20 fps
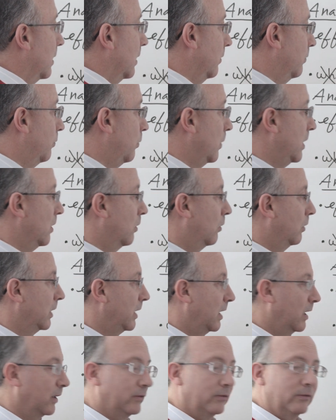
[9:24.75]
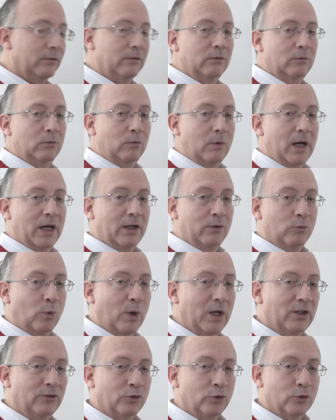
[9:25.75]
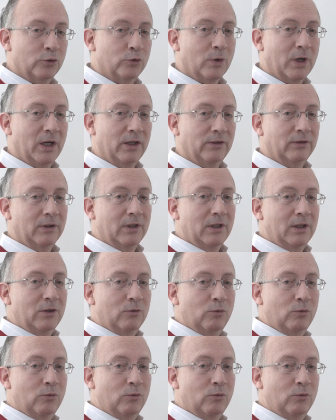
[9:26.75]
if we only ask why once or twice,